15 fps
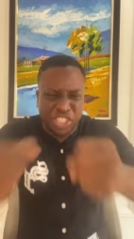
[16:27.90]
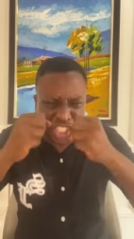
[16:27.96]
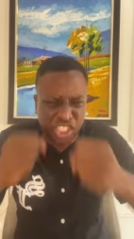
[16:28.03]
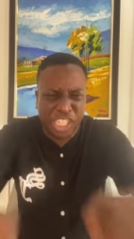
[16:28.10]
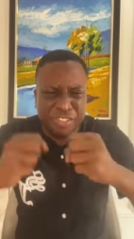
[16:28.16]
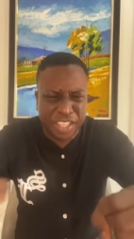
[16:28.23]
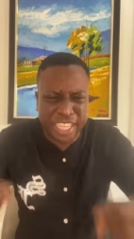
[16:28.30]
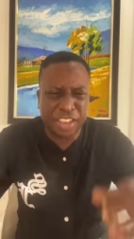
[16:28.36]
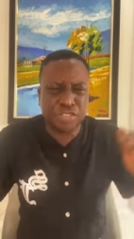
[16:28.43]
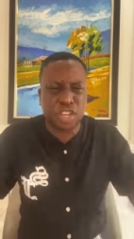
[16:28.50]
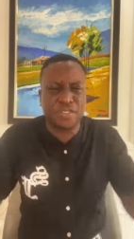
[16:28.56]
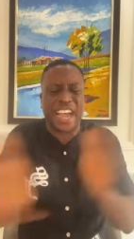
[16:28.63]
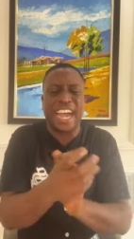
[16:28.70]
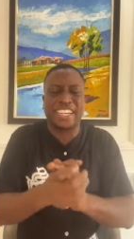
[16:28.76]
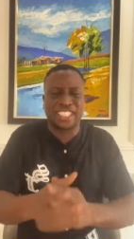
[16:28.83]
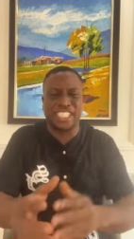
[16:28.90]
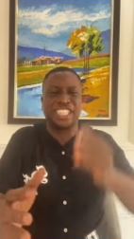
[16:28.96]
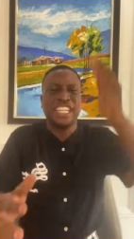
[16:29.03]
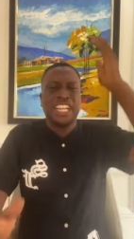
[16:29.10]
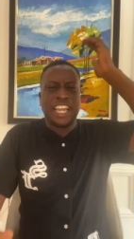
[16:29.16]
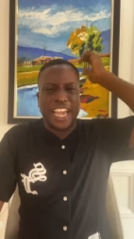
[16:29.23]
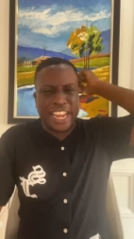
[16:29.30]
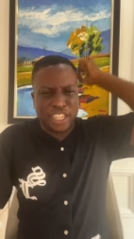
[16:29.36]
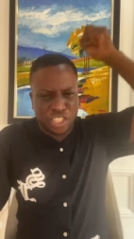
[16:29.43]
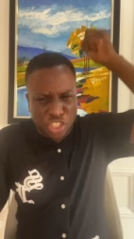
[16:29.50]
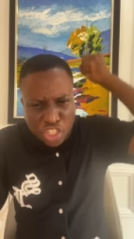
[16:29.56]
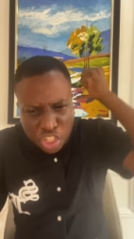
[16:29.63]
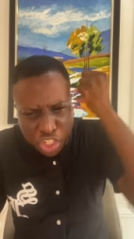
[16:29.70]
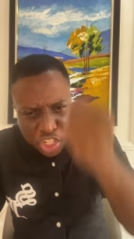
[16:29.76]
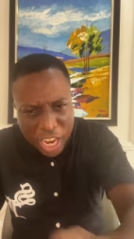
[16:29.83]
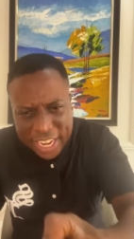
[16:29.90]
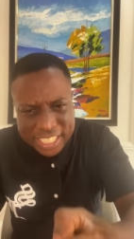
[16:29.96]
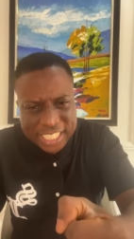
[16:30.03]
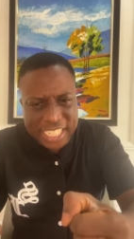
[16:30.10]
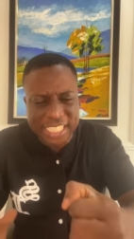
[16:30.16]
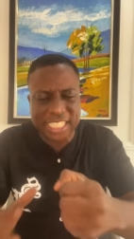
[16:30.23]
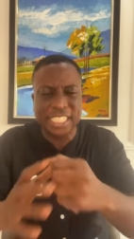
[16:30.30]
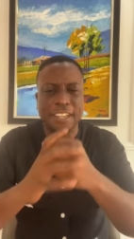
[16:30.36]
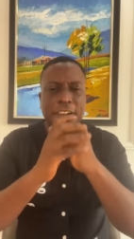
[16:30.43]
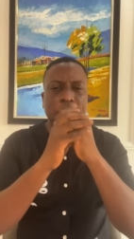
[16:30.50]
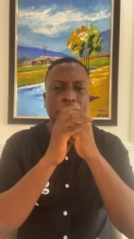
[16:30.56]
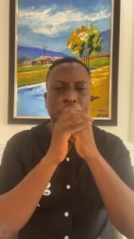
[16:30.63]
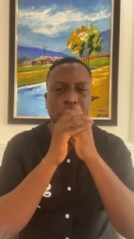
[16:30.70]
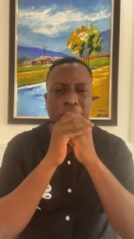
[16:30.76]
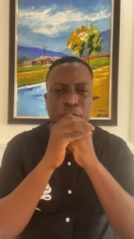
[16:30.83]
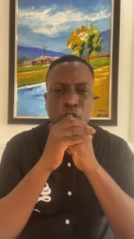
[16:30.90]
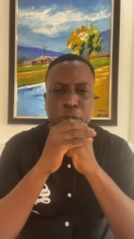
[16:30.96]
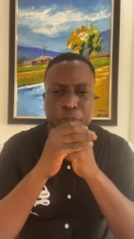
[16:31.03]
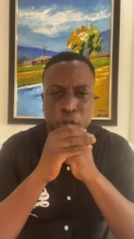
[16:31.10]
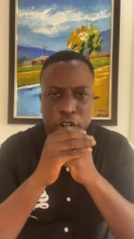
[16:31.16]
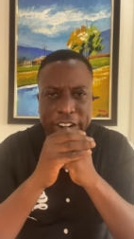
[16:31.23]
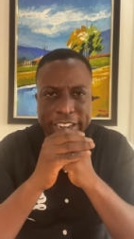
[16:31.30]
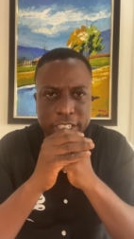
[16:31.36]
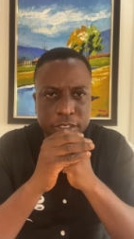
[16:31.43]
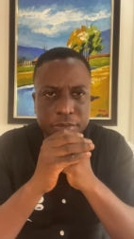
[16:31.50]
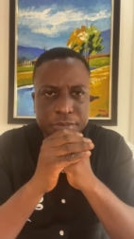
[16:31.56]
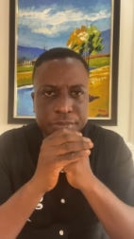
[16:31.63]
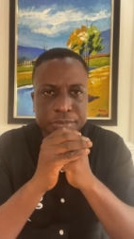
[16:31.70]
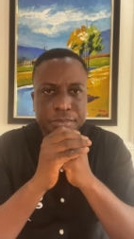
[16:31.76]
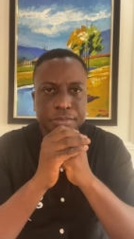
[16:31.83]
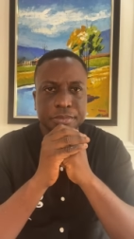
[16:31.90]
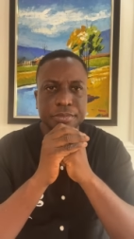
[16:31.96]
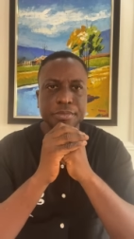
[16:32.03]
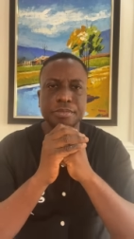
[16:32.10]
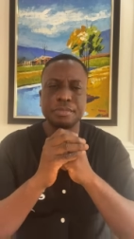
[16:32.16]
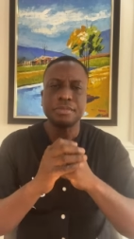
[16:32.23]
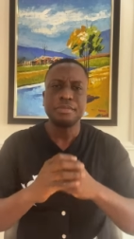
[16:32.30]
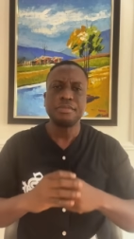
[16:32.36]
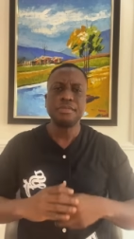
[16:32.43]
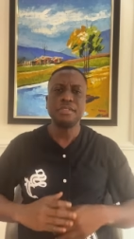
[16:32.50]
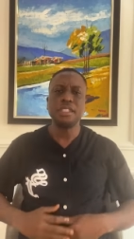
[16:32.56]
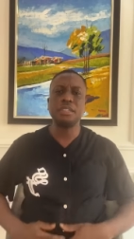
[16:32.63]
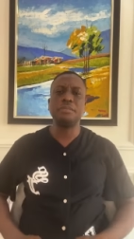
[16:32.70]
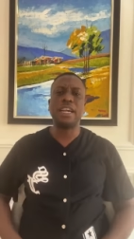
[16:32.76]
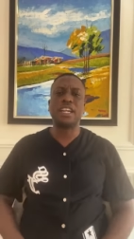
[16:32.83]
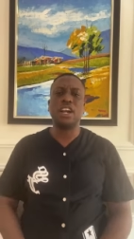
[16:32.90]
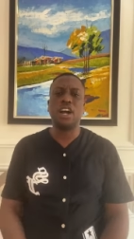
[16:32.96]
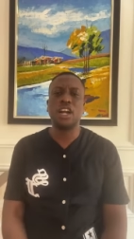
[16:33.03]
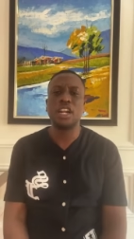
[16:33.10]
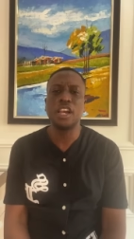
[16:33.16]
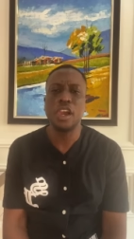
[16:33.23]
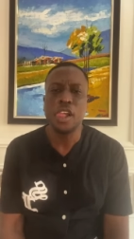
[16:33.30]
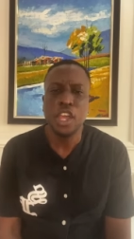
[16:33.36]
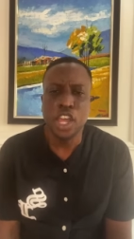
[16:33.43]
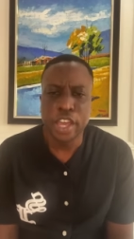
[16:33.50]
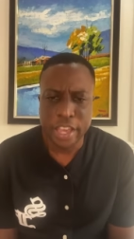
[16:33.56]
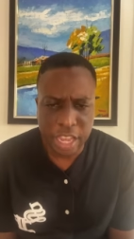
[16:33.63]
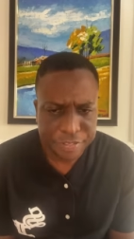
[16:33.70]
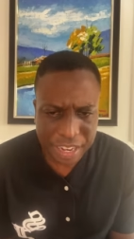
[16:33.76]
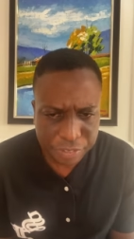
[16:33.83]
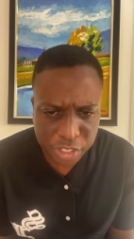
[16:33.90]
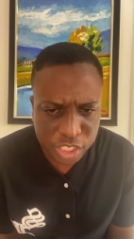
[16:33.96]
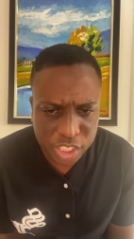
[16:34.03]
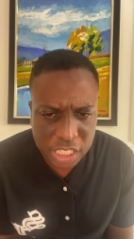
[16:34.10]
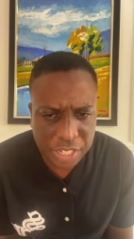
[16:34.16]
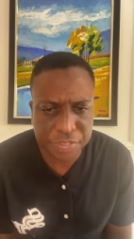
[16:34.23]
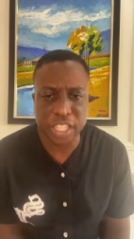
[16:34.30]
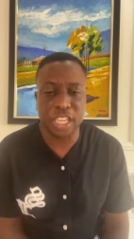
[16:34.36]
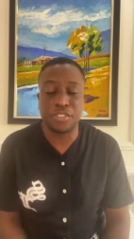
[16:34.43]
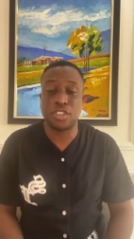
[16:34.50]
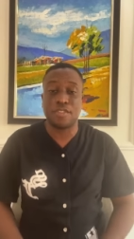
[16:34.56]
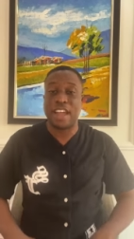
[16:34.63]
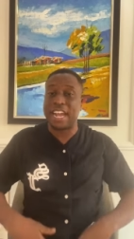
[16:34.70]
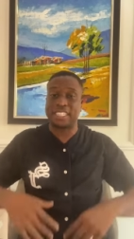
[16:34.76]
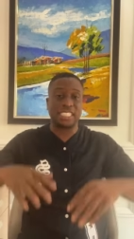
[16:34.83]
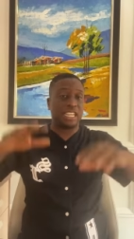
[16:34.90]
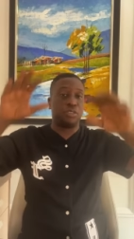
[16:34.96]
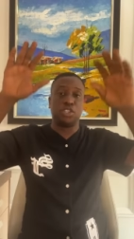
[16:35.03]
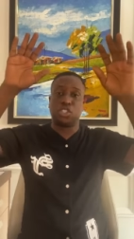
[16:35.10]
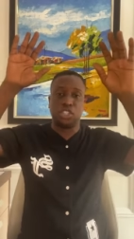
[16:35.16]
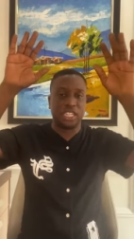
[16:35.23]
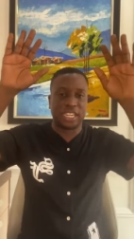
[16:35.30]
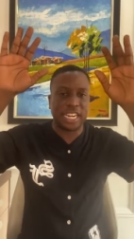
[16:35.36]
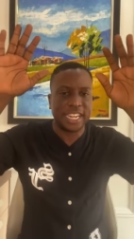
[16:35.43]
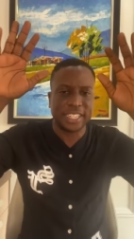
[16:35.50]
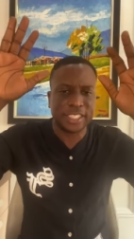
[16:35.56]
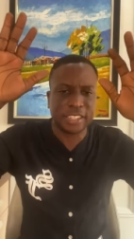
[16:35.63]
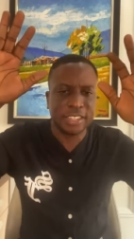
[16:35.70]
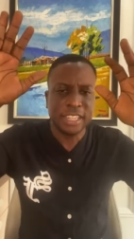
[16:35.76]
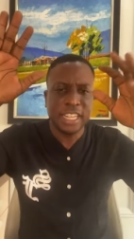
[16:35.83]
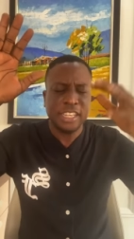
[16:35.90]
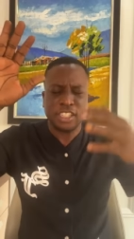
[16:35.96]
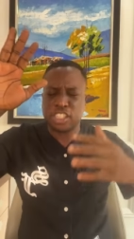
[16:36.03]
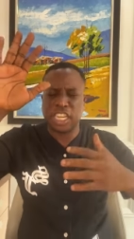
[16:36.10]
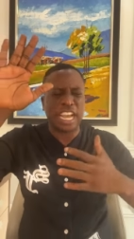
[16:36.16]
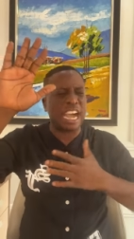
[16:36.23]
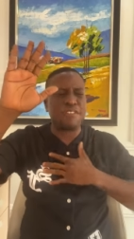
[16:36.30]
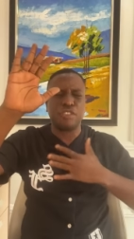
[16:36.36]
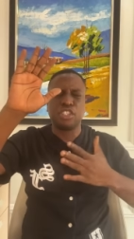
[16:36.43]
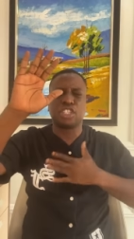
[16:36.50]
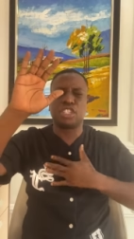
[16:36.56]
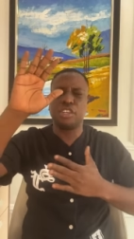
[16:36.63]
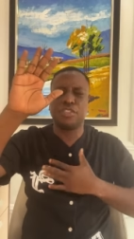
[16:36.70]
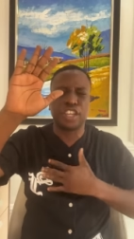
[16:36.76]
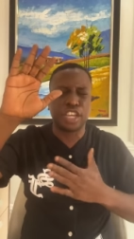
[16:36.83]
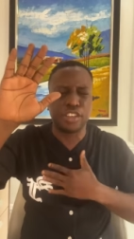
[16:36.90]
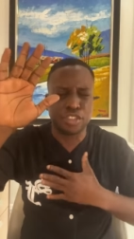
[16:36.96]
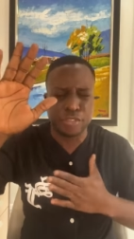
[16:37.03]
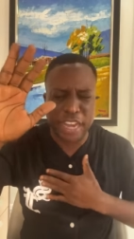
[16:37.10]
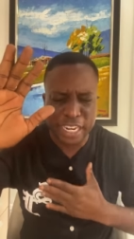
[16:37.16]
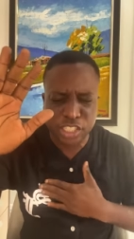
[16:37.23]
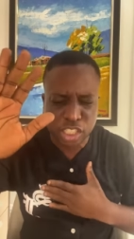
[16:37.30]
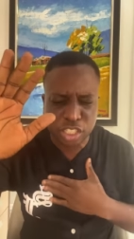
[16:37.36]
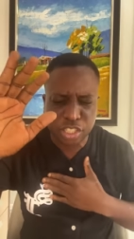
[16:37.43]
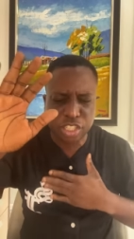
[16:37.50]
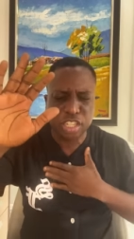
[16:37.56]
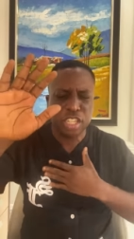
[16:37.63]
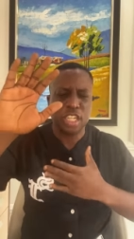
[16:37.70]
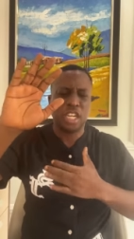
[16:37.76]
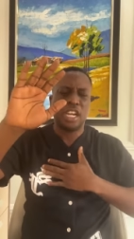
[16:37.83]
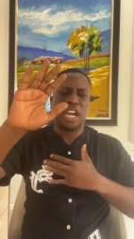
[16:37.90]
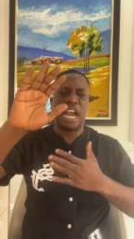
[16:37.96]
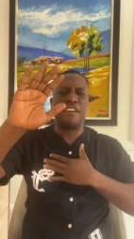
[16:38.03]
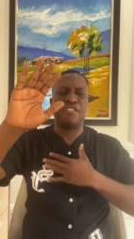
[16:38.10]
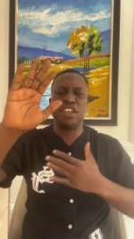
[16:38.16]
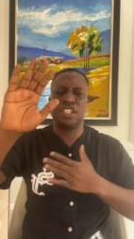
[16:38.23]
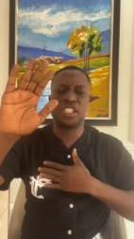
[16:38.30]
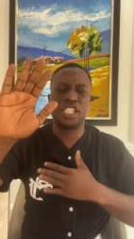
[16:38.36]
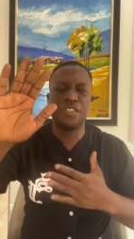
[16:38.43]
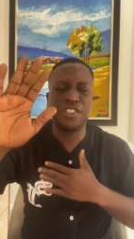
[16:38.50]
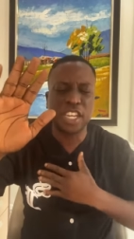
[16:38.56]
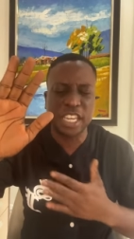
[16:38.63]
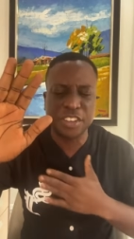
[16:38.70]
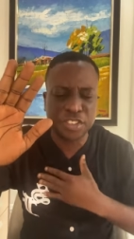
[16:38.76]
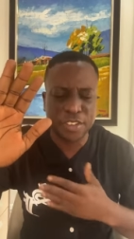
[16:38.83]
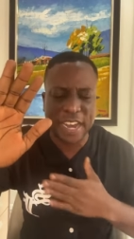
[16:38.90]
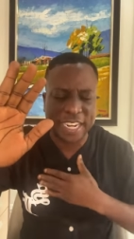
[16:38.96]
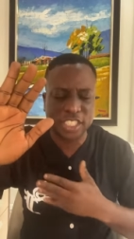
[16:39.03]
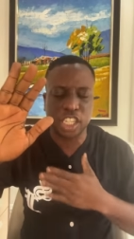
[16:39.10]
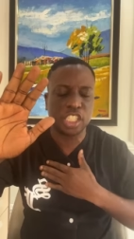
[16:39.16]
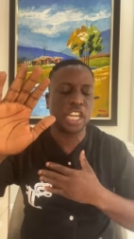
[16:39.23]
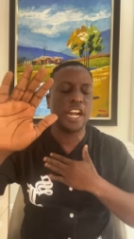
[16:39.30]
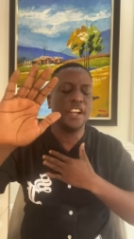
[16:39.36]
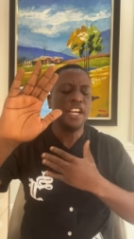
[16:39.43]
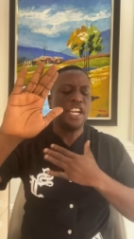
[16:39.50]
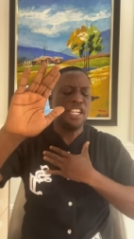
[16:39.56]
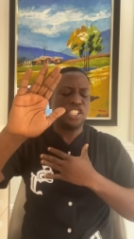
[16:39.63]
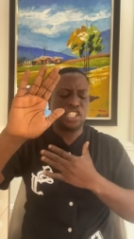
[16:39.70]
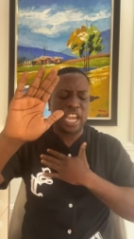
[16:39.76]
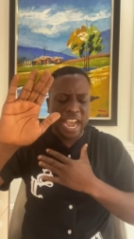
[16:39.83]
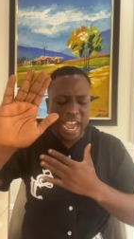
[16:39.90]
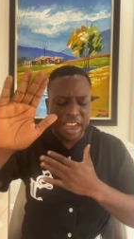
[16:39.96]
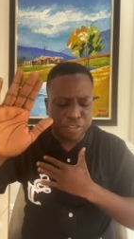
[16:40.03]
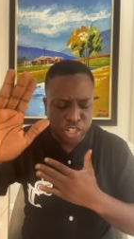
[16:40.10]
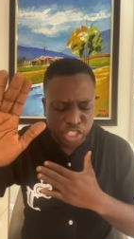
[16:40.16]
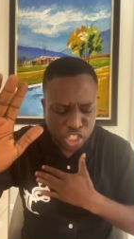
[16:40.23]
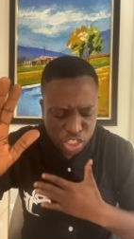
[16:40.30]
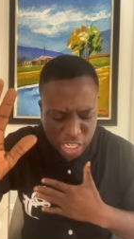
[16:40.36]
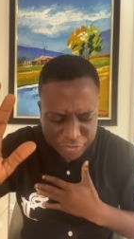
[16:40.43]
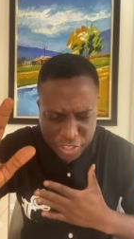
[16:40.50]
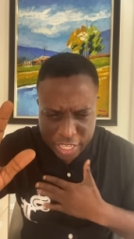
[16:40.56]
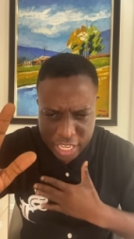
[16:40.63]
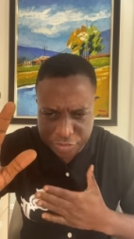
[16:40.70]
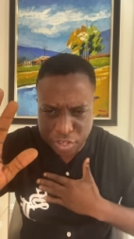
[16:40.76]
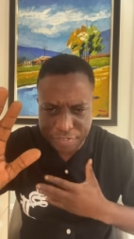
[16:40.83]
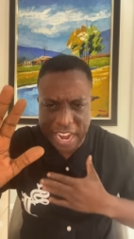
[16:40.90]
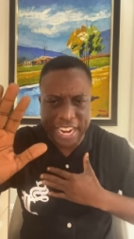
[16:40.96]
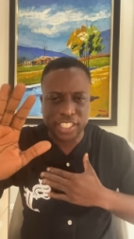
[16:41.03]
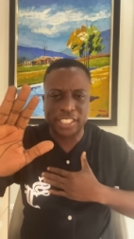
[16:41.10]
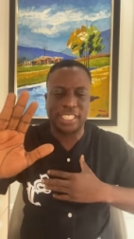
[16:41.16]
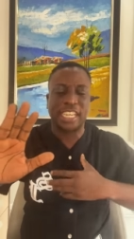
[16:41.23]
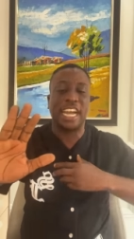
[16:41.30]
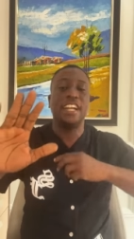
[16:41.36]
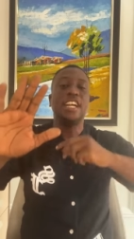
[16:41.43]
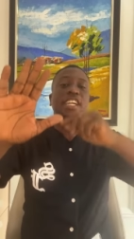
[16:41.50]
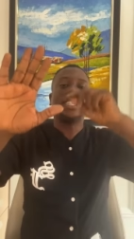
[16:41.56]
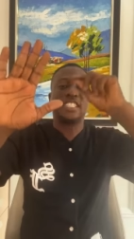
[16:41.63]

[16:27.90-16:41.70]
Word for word: receive the gift of access. In Jesus' name we pray. Amen. My God. If you have received the gift of access, I want to declare it. Say, I've received the gift of access. I've received the gift of access. Say, I've received the gift of access.